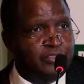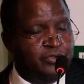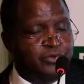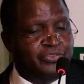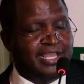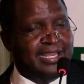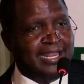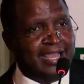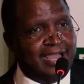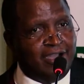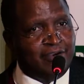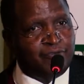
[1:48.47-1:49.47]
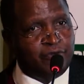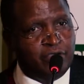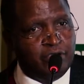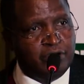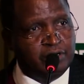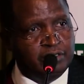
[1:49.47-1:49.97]
You then have
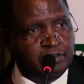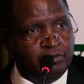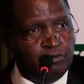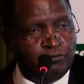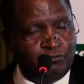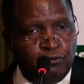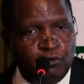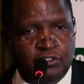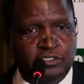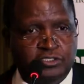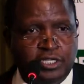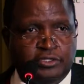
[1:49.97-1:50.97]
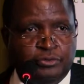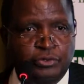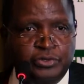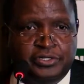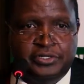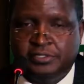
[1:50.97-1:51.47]
food
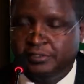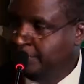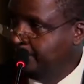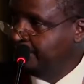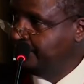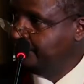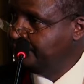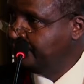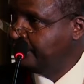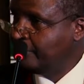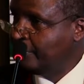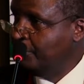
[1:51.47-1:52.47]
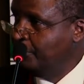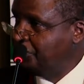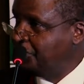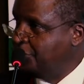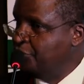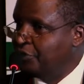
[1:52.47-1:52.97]
security,
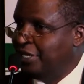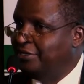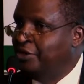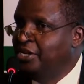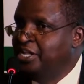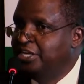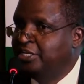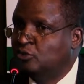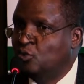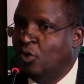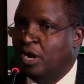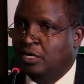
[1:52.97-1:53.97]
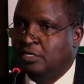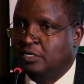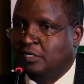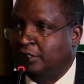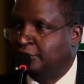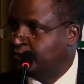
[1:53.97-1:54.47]
which you can link to
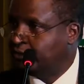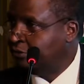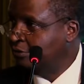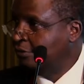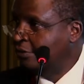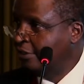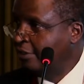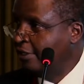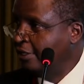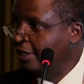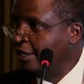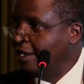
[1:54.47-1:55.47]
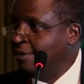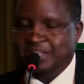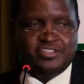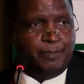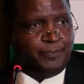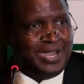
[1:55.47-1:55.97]
agriculture. And a
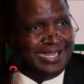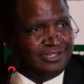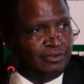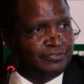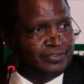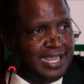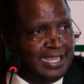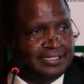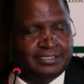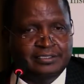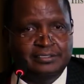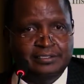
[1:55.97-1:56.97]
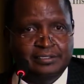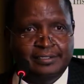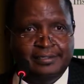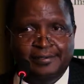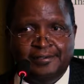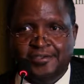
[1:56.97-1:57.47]
major part of that
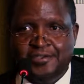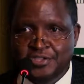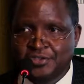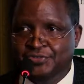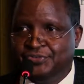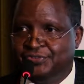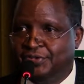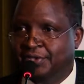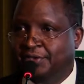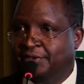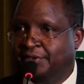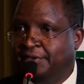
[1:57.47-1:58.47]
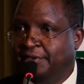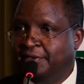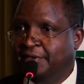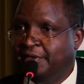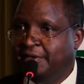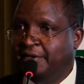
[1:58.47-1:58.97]
is
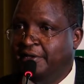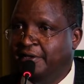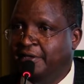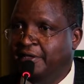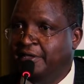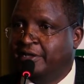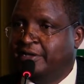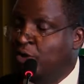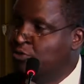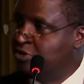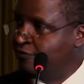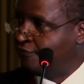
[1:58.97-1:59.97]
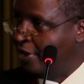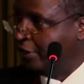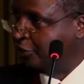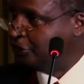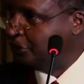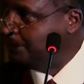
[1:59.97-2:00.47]
a county
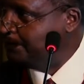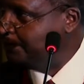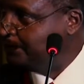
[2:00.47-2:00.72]
function.